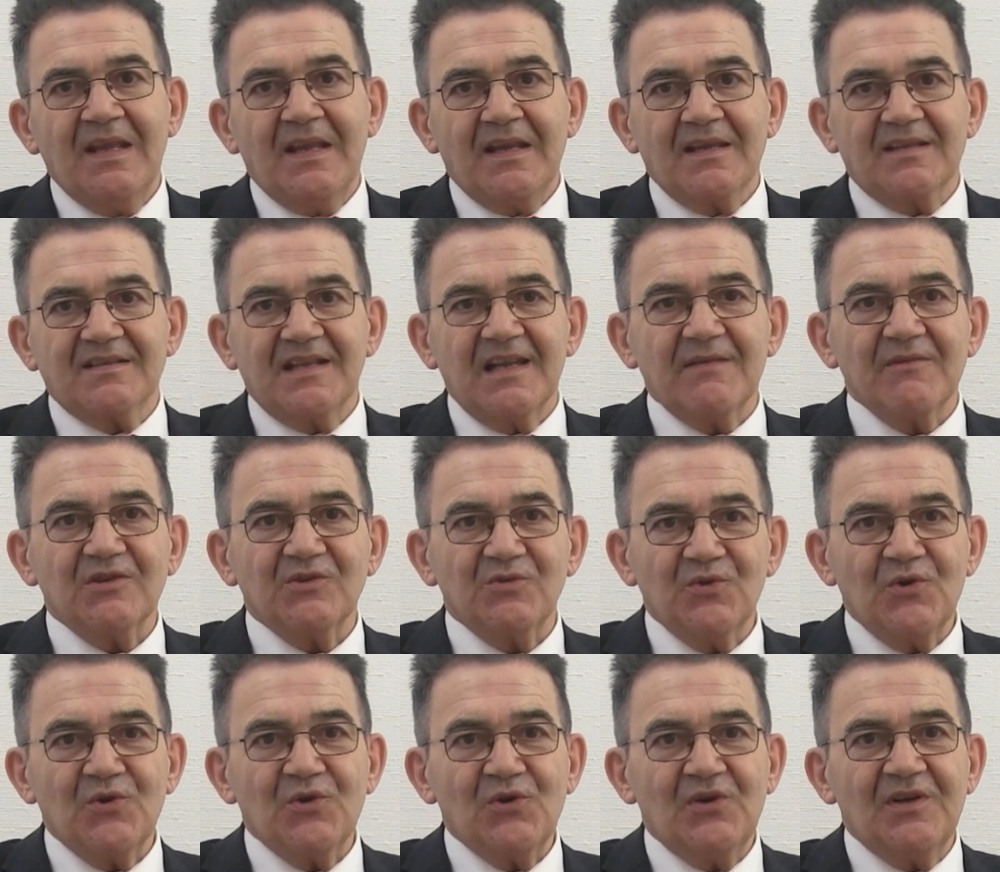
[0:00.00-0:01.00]
It's never
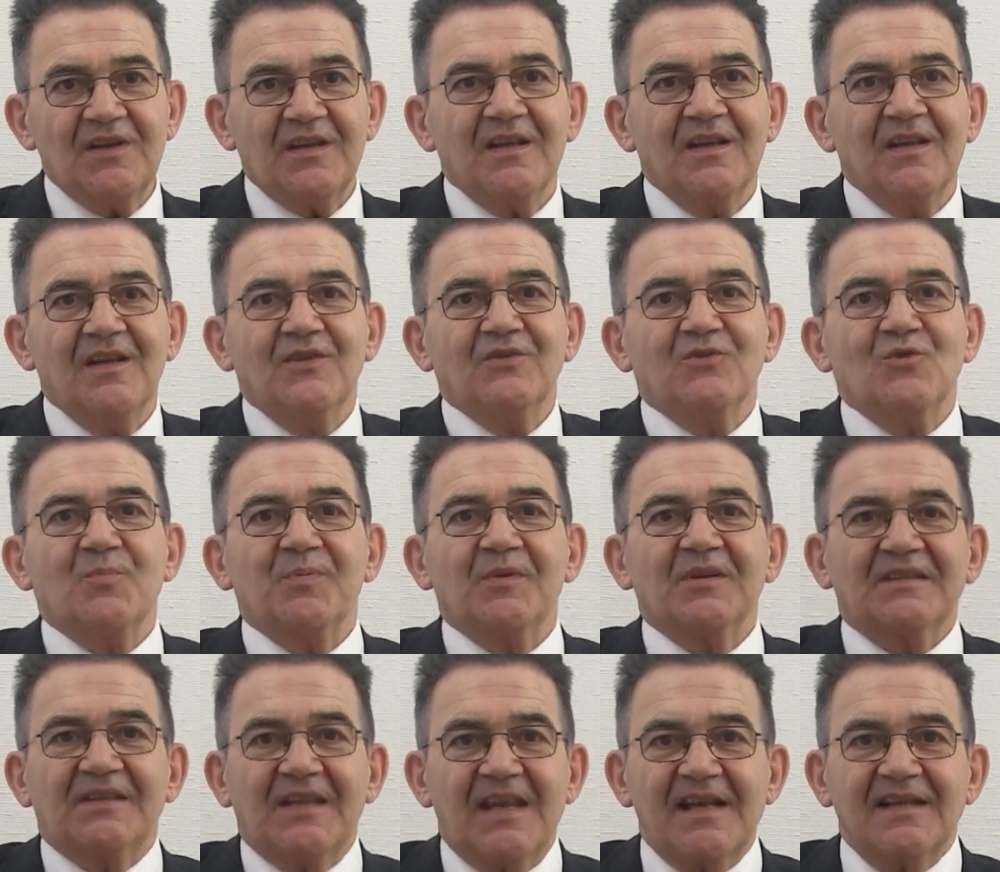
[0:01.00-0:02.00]
too early to
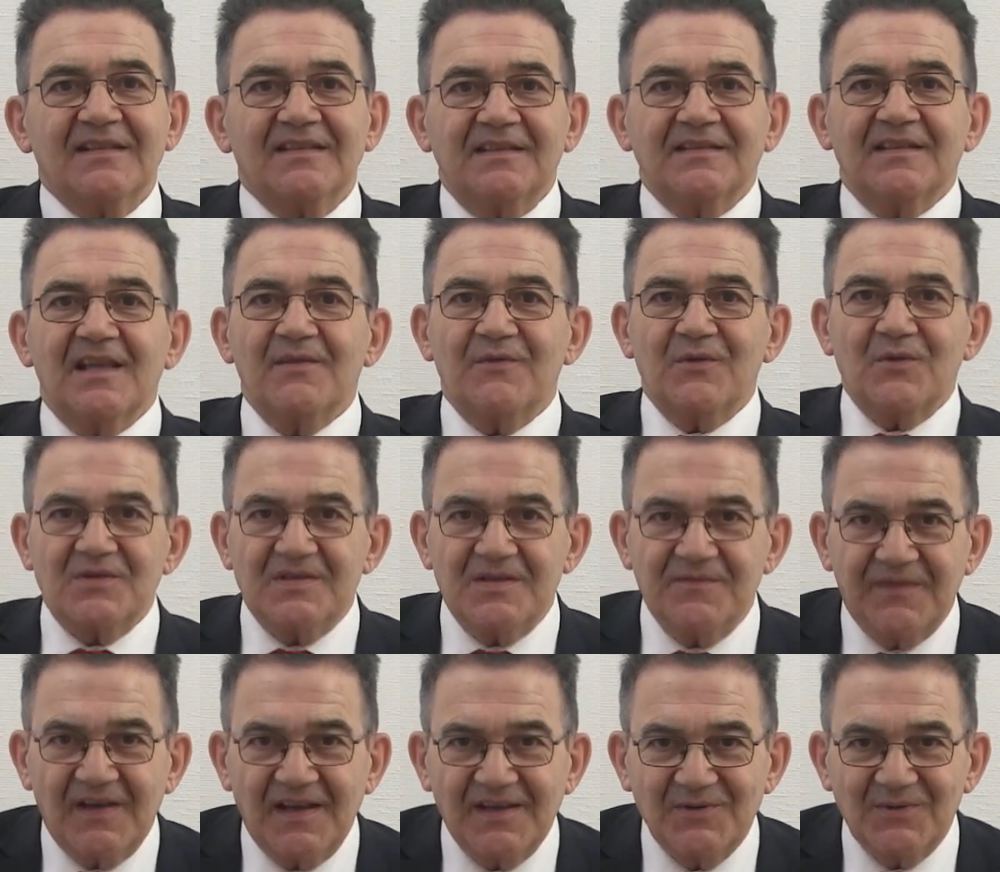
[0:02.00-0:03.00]
protect and
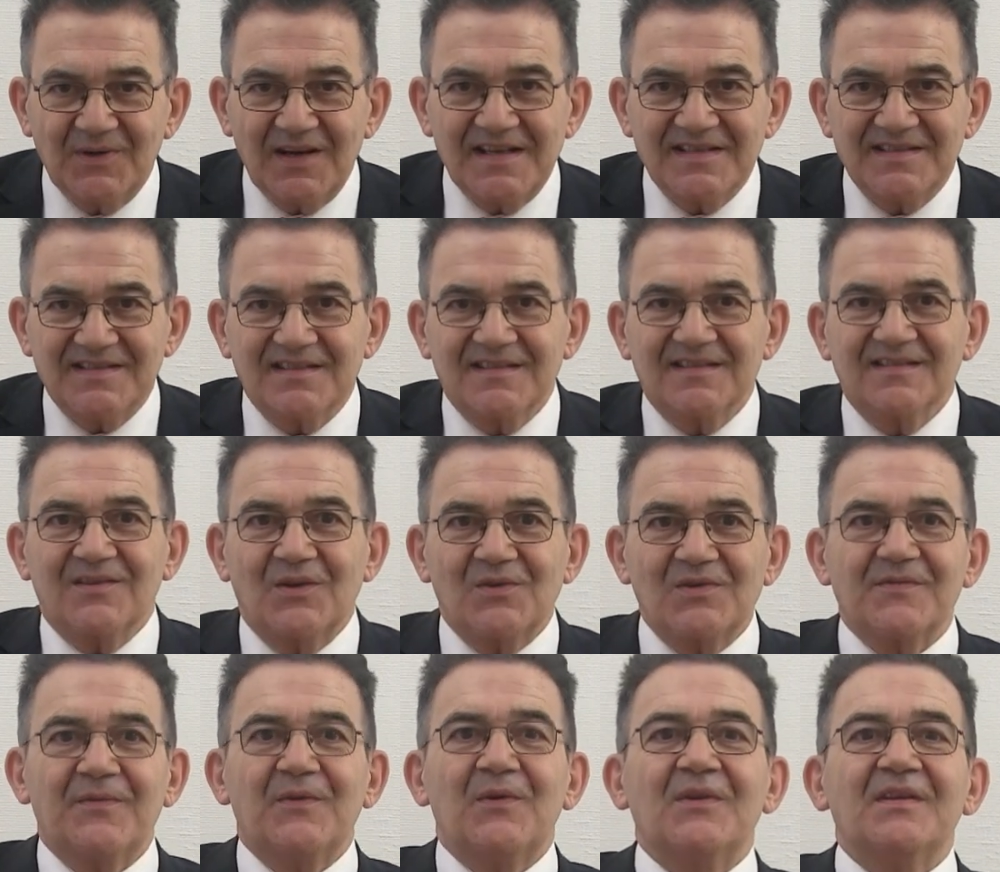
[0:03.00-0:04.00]
diversify your assets,
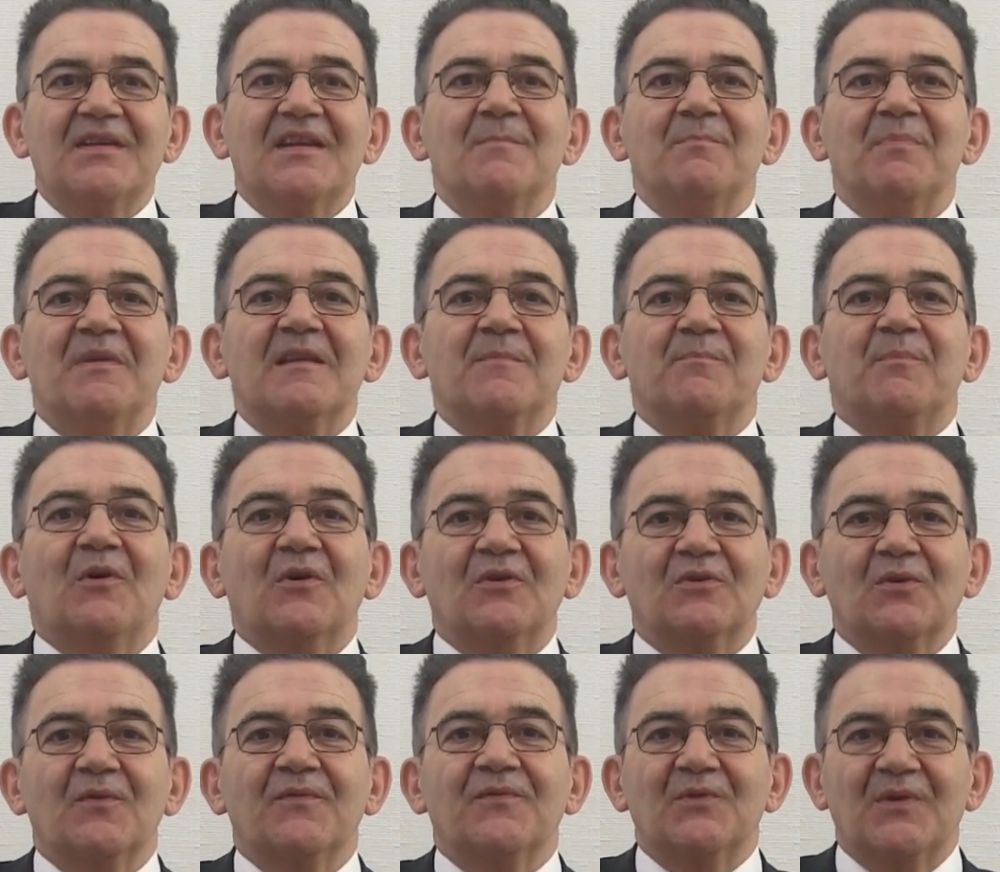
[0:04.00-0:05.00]
transferring a big
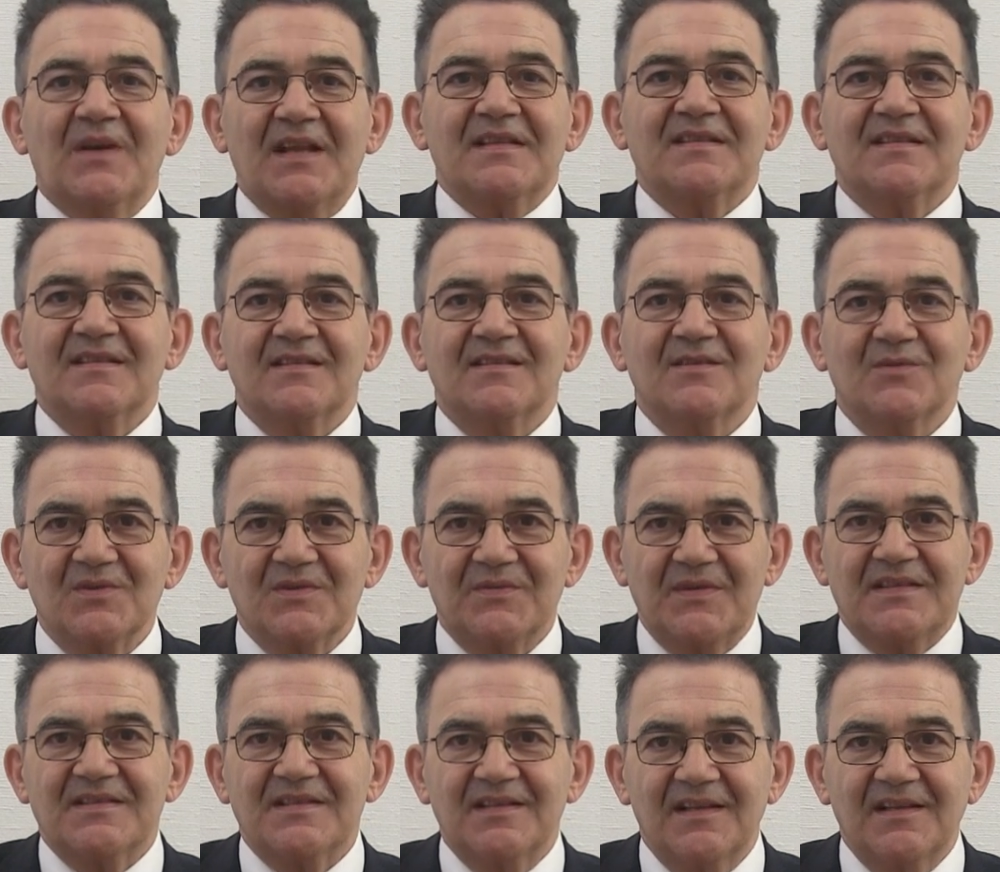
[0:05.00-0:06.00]
part of your assets to
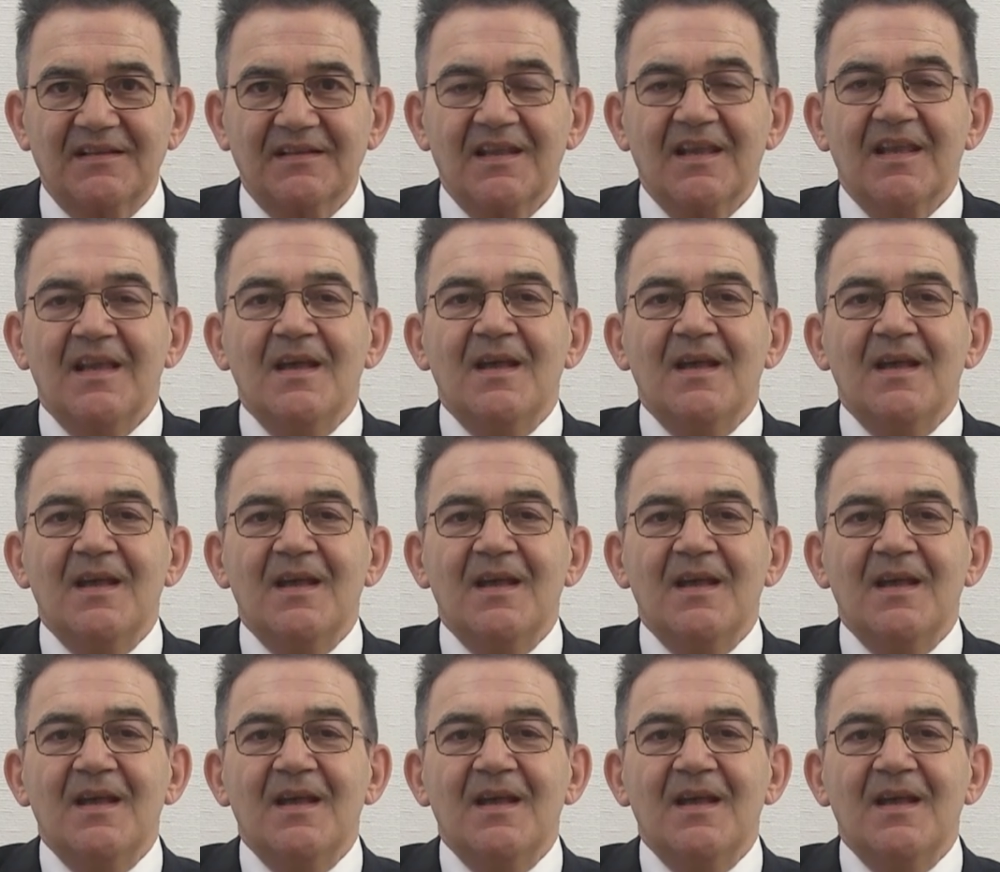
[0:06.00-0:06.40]
Switzerland.